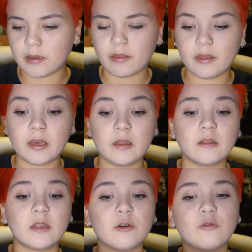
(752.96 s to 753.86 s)

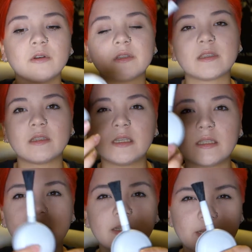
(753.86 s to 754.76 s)
Then there was
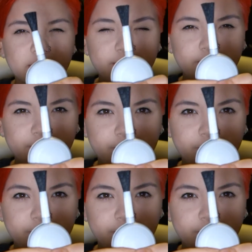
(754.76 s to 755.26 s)
this thing,